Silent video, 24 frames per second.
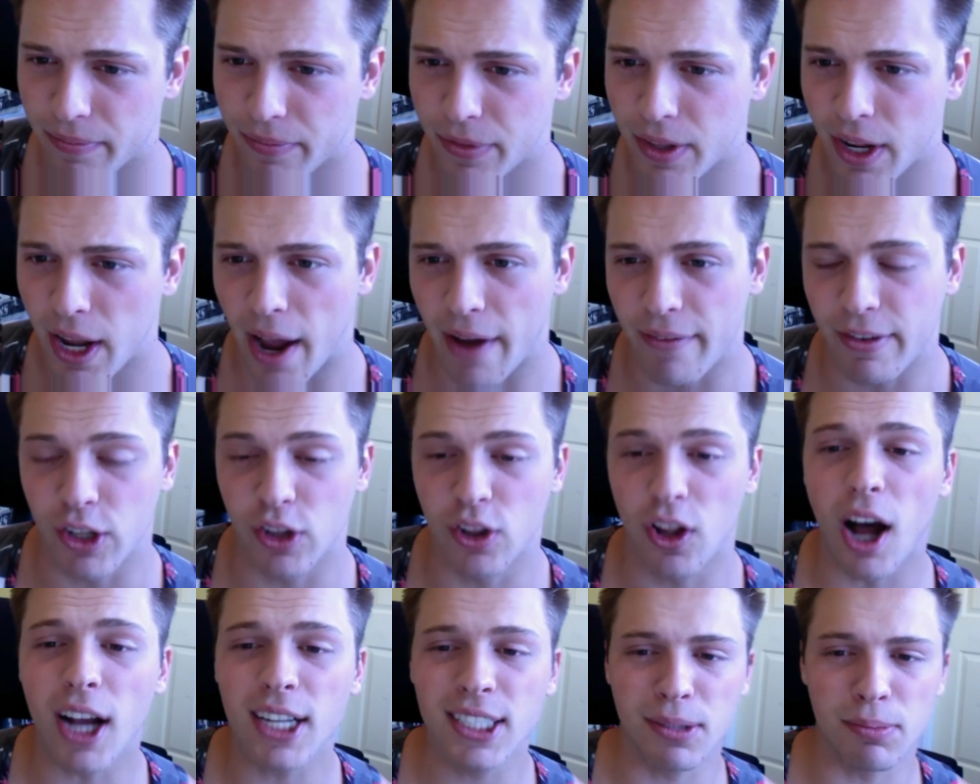Have you
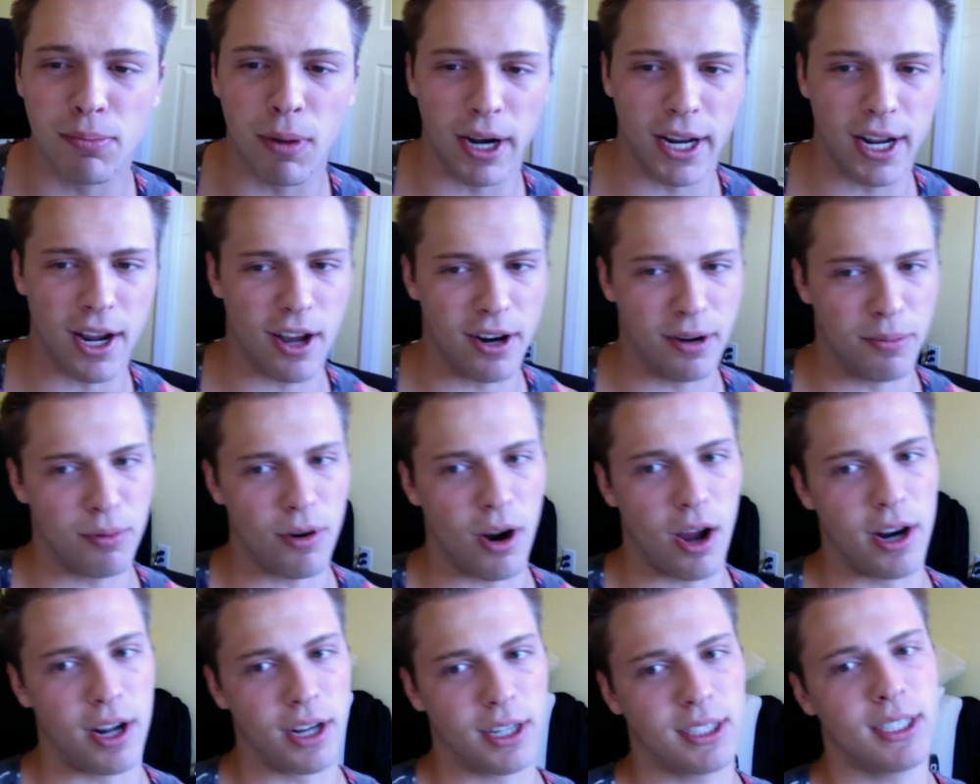lost money on a
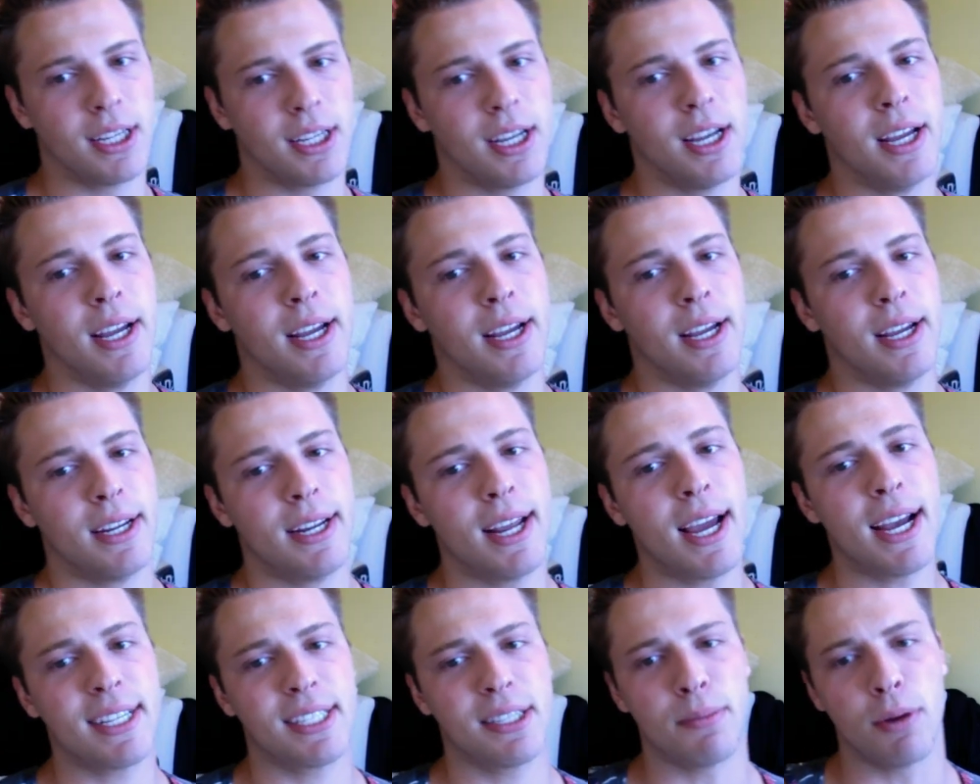product?
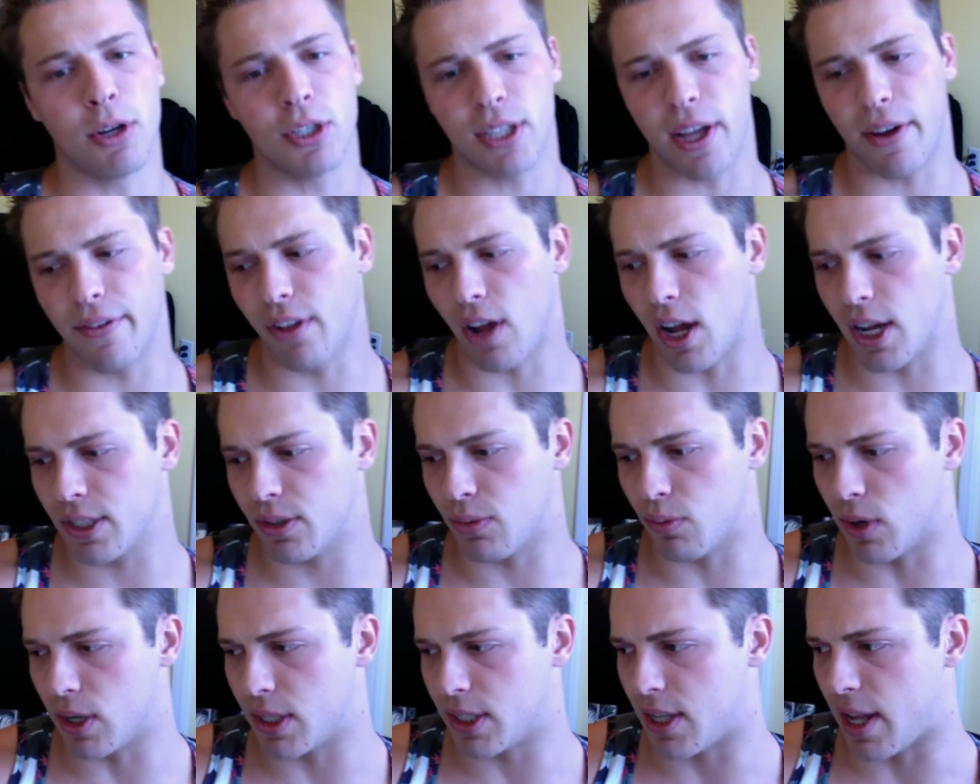Yes, the most I've lost
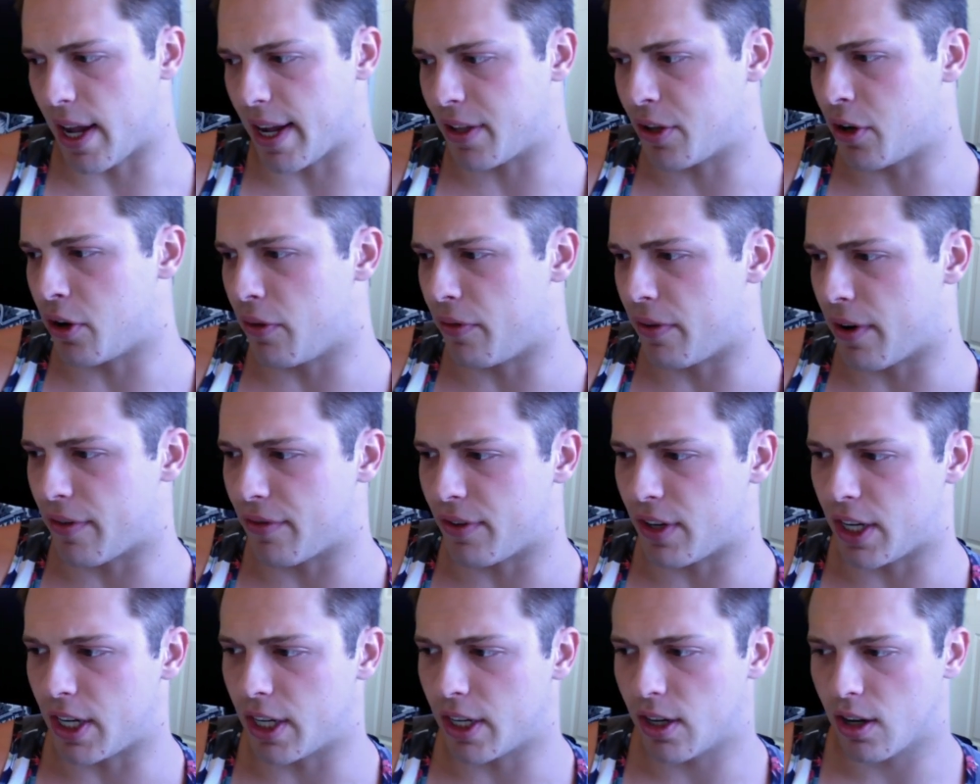was like
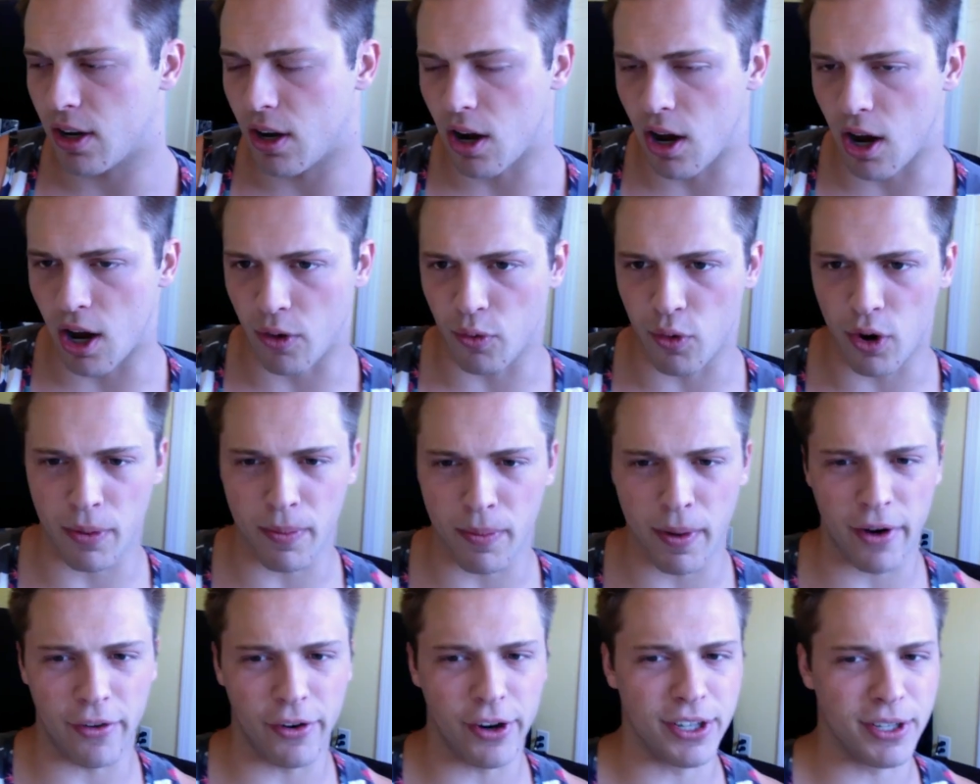$250 on one of
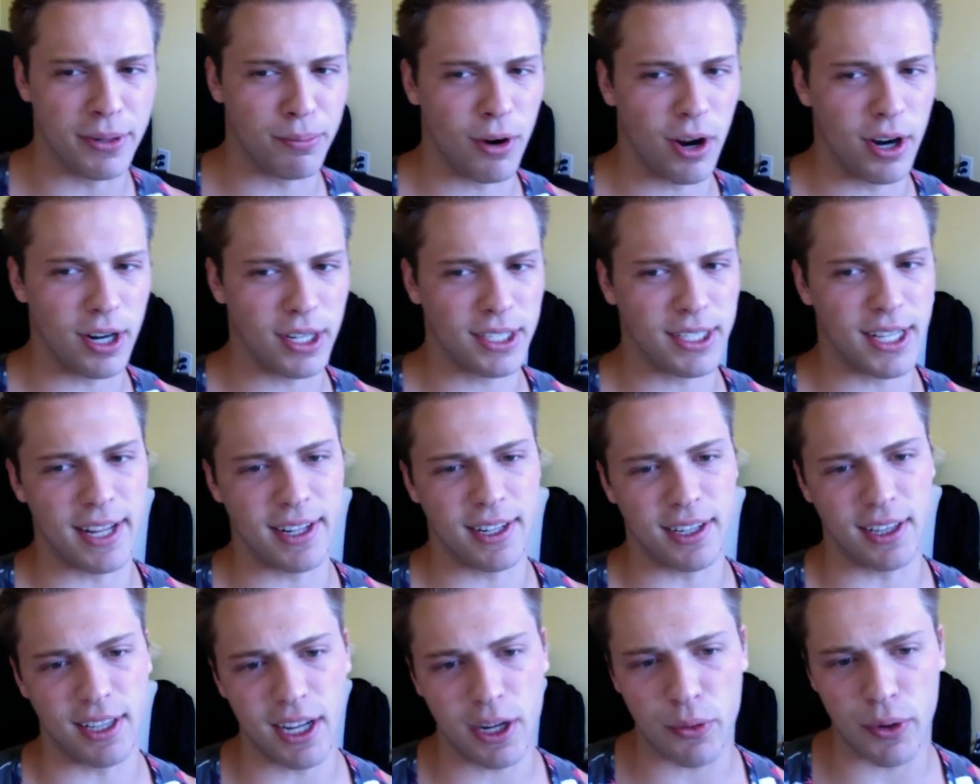my recent products that I had
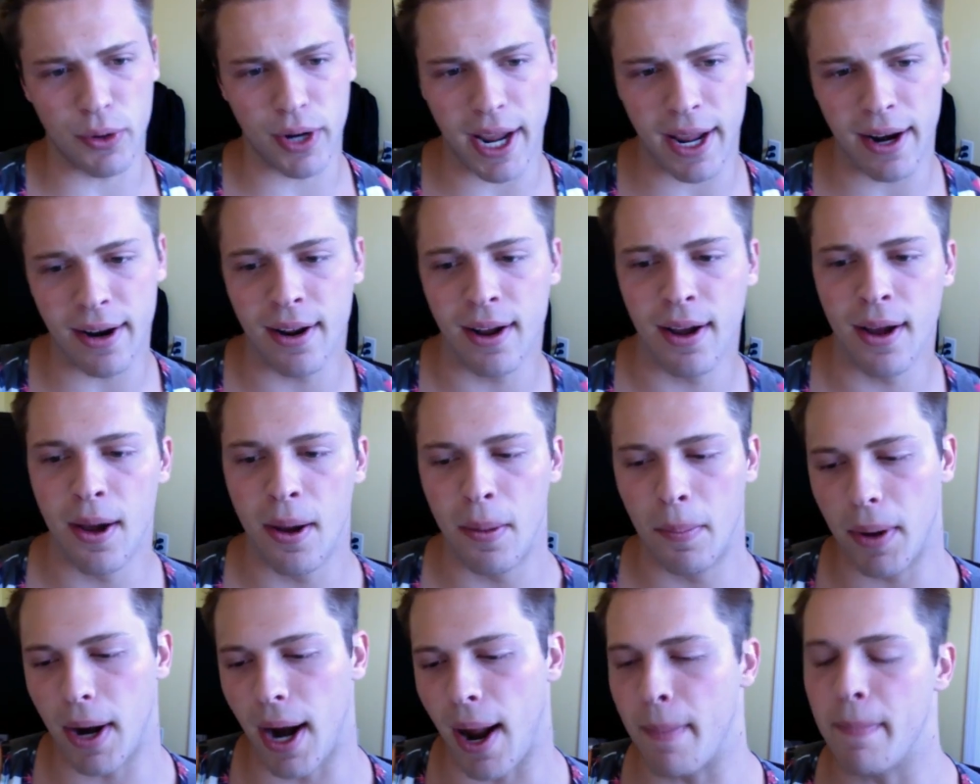to liquidate,
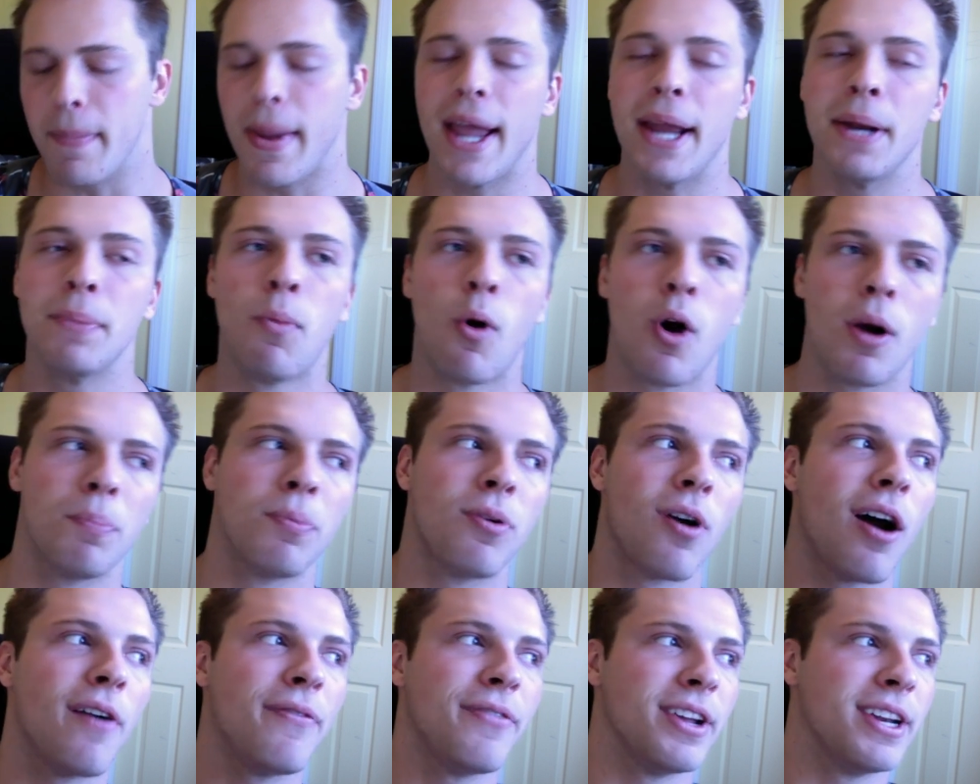but I made more
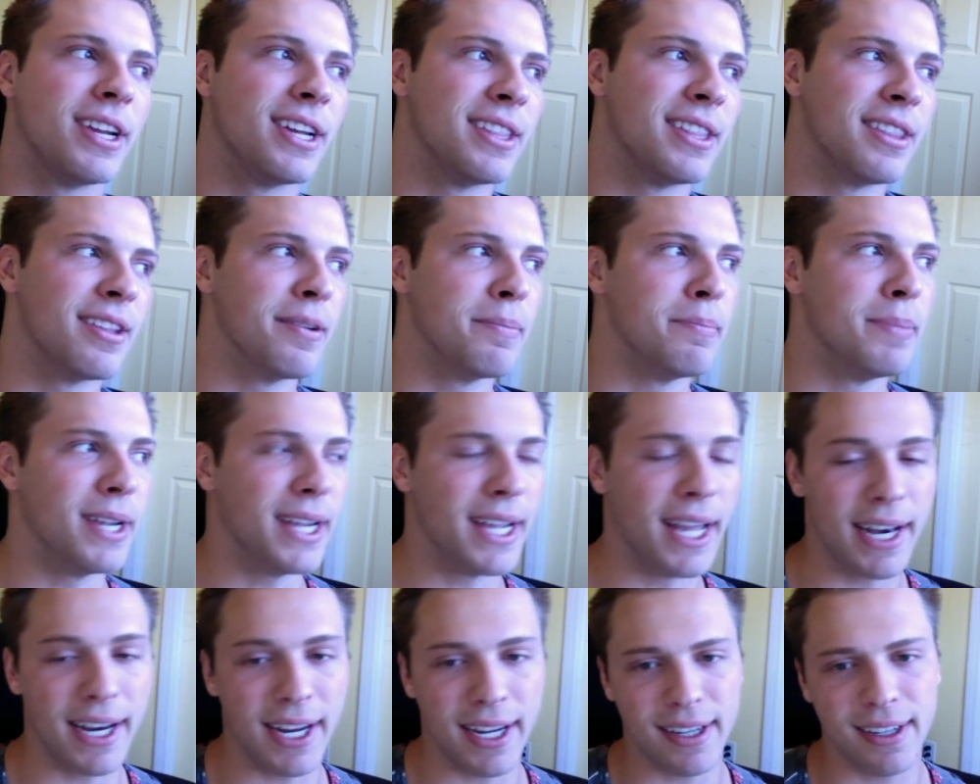profit in the
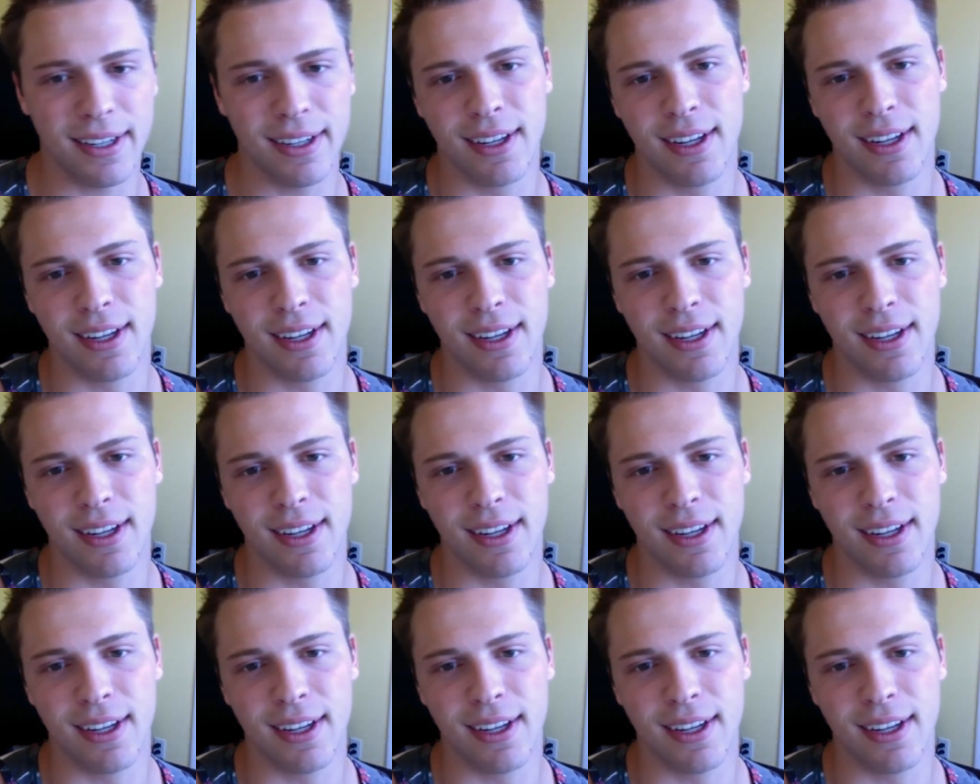beginning.